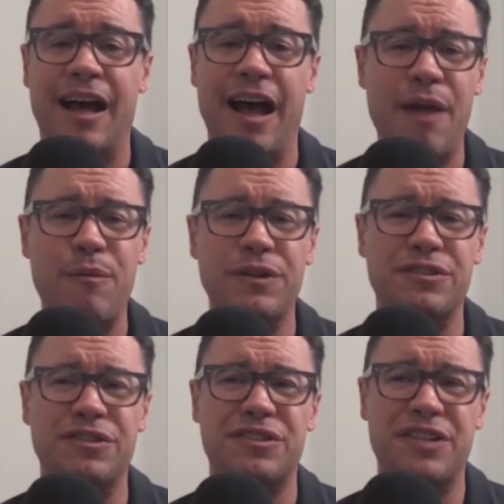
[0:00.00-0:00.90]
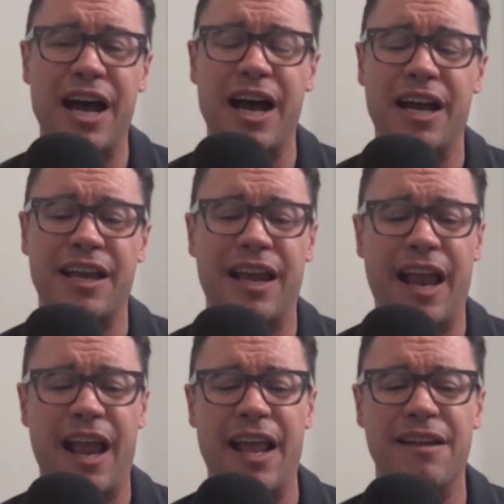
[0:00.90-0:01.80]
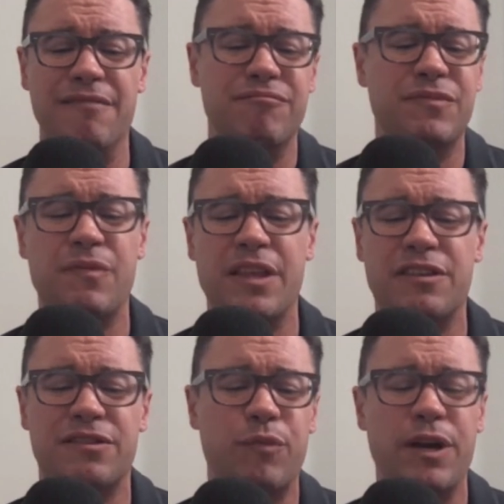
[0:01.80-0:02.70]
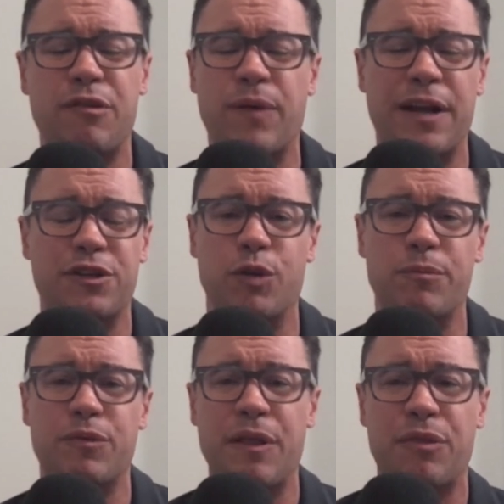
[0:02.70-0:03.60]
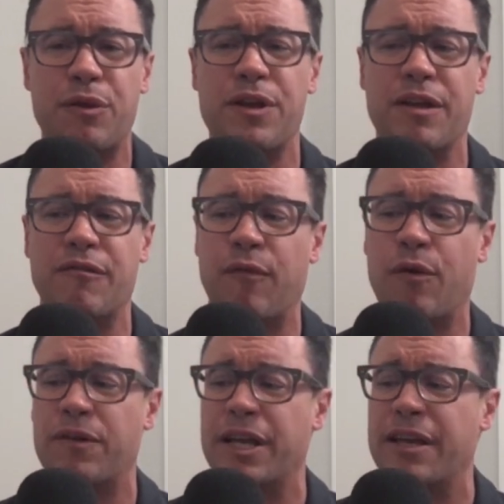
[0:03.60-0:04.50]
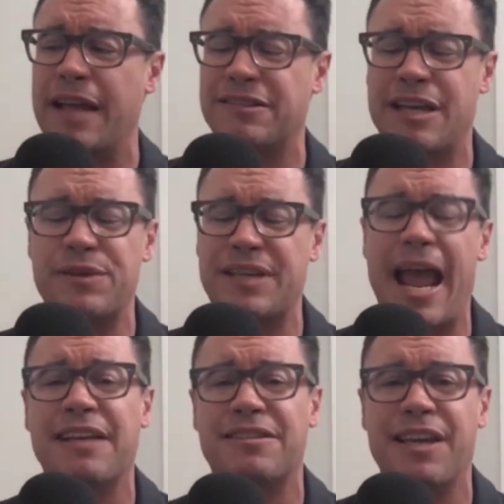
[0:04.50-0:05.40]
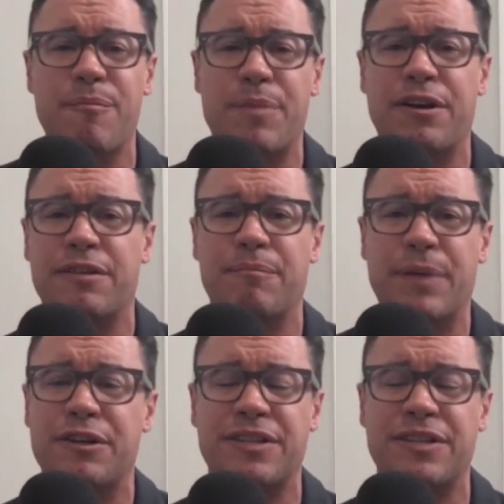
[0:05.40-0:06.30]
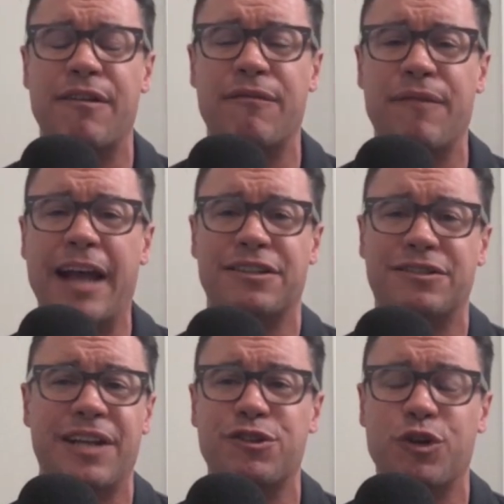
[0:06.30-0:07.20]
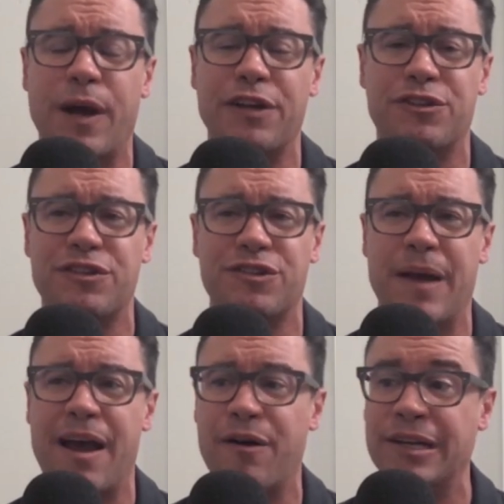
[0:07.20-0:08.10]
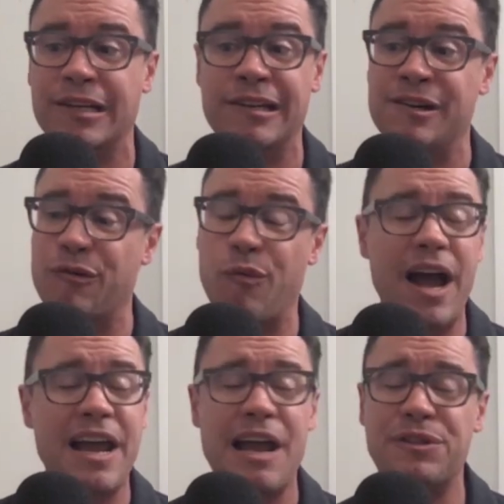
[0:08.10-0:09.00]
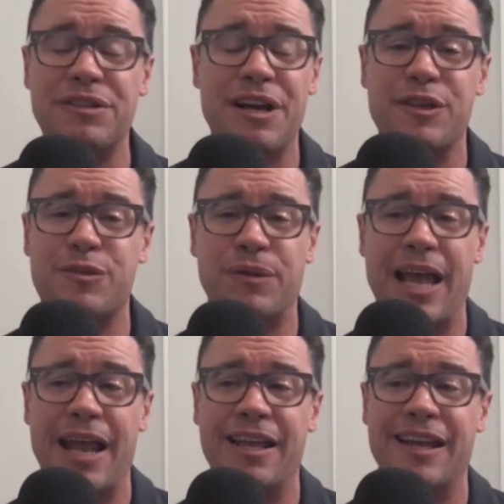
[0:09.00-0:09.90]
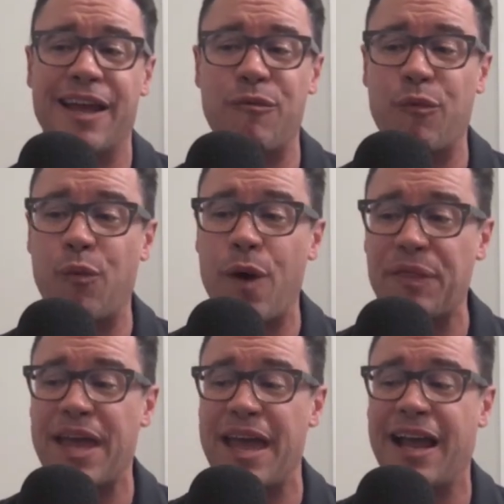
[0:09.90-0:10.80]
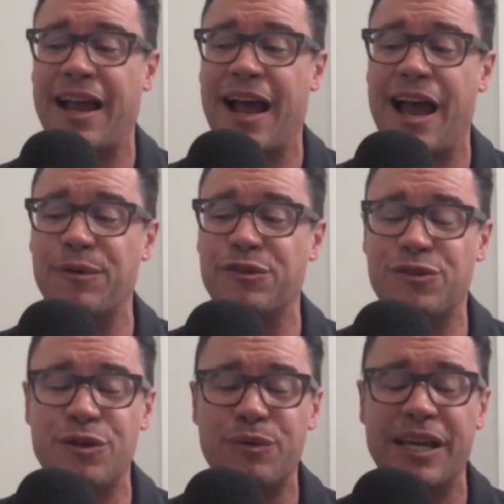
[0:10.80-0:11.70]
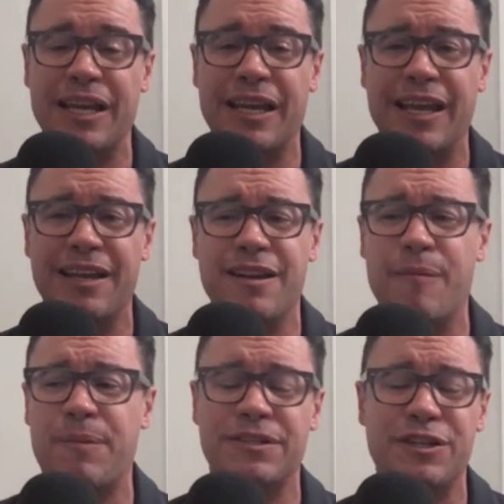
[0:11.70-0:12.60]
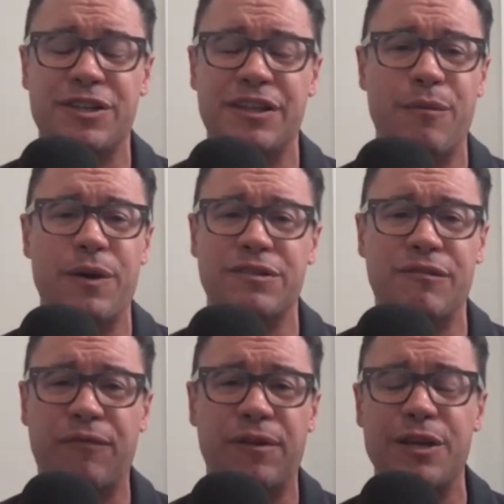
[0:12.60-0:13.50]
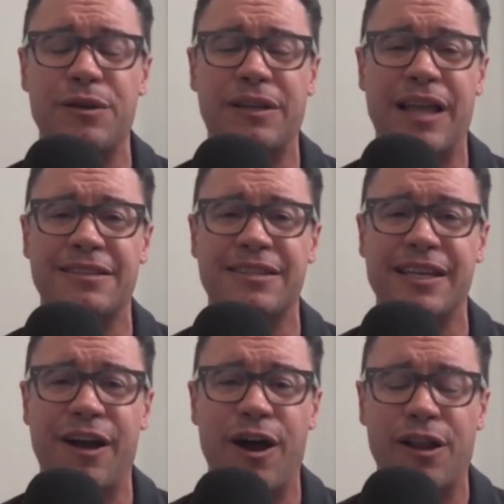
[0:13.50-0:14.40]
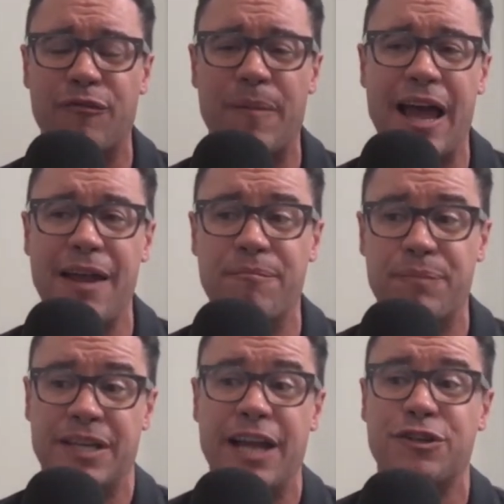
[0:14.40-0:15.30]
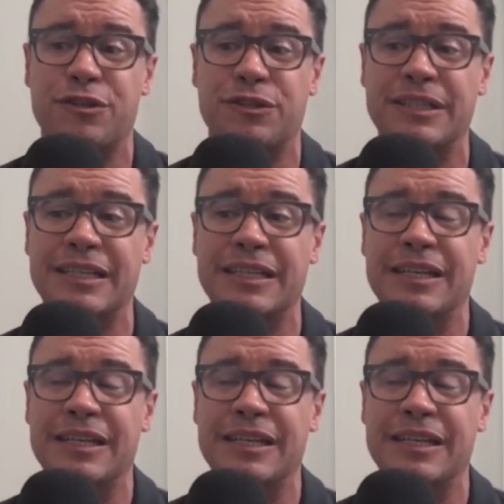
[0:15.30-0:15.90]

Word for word: i was stuck in this weird threshold between 30 and 40 as i was asking a bigger, bigger set of existential questions about why I was on this planet and what the heck I was doing in a position that wasn't fully utilizing all of my potential.